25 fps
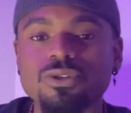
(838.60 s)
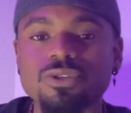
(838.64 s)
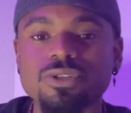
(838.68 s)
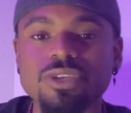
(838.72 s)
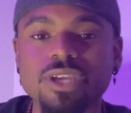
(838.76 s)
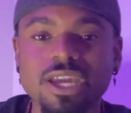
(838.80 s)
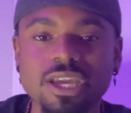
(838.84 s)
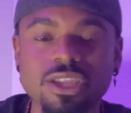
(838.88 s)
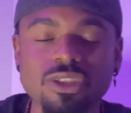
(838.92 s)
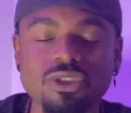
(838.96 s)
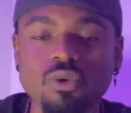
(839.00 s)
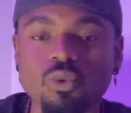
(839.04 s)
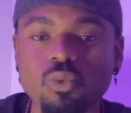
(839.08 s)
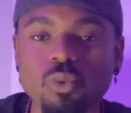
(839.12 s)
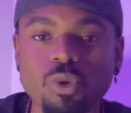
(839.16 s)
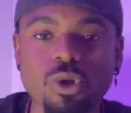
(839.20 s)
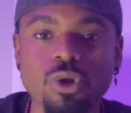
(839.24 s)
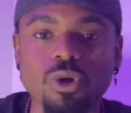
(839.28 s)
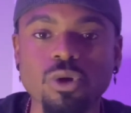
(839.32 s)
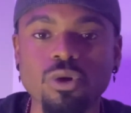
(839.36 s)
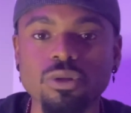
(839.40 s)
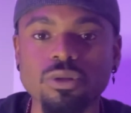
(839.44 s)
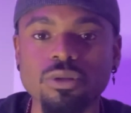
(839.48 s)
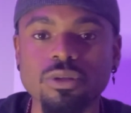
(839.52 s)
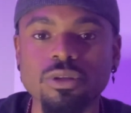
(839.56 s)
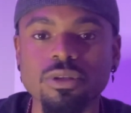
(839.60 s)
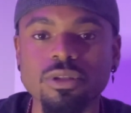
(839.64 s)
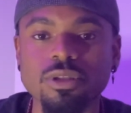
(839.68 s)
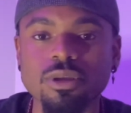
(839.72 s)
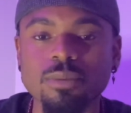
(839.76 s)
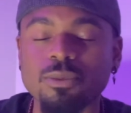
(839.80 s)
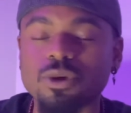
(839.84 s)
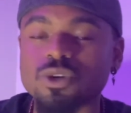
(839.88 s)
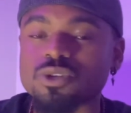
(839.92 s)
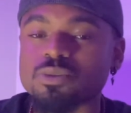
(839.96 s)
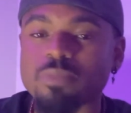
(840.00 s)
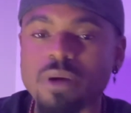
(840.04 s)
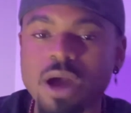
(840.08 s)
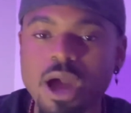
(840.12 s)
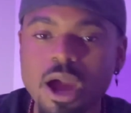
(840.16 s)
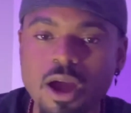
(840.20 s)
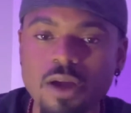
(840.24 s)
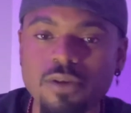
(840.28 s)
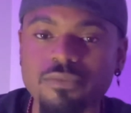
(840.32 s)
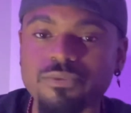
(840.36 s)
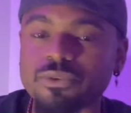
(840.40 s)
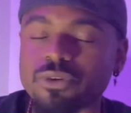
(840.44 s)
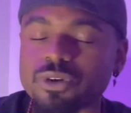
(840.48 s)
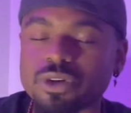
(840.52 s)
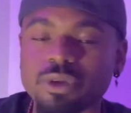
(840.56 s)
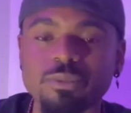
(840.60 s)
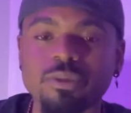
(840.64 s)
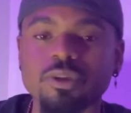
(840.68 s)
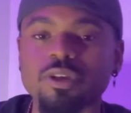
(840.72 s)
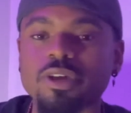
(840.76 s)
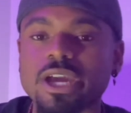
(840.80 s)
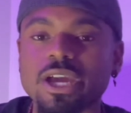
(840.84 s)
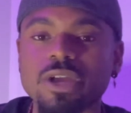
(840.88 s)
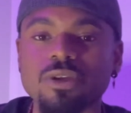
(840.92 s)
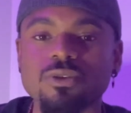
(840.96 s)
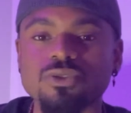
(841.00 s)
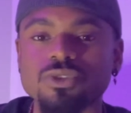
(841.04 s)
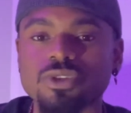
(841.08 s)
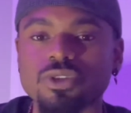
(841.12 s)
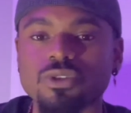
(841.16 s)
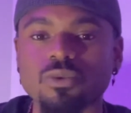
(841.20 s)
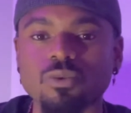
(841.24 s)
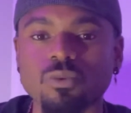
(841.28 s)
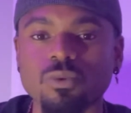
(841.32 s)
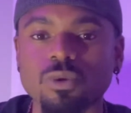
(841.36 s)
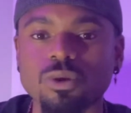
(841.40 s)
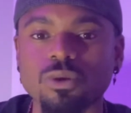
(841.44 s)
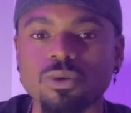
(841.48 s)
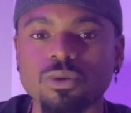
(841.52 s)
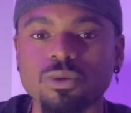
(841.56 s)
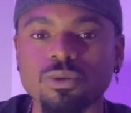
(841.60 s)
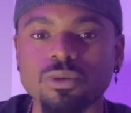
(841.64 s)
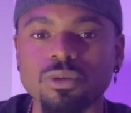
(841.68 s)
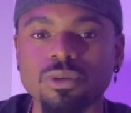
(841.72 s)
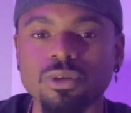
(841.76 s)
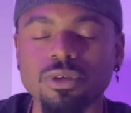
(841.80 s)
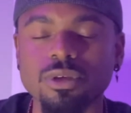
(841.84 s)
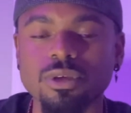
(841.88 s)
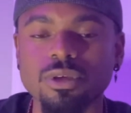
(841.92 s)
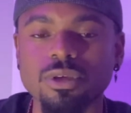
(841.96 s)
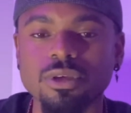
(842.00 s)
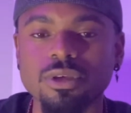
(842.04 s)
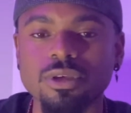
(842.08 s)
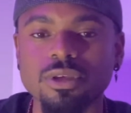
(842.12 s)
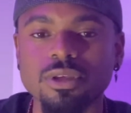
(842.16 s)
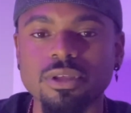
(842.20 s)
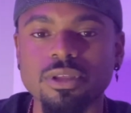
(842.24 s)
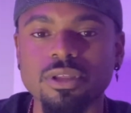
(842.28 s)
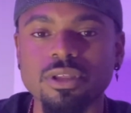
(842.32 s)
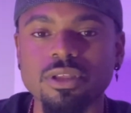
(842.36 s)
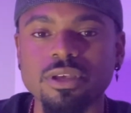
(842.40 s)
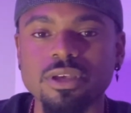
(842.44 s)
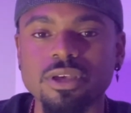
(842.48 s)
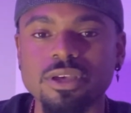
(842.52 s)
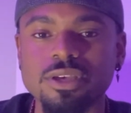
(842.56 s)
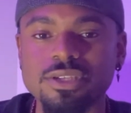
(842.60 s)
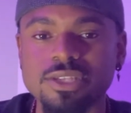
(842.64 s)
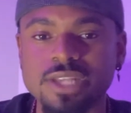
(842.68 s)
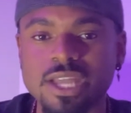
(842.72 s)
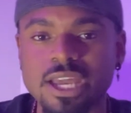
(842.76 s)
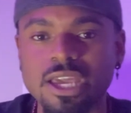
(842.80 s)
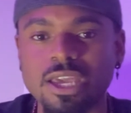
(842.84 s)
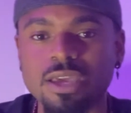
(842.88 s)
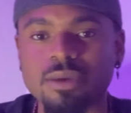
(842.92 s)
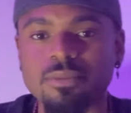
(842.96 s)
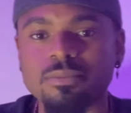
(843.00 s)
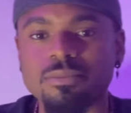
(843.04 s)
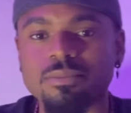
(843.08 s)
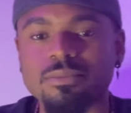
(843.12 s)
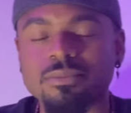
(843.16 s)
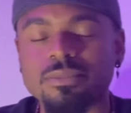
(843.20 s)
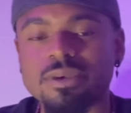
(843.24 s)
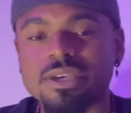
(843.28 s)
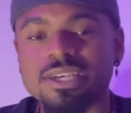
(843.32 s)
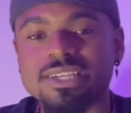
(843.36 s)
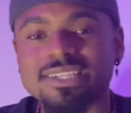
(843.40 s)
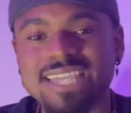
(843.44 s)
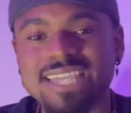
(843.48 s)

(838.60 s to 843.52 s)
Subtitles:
in the world, the most powerful communicators in the world. His name is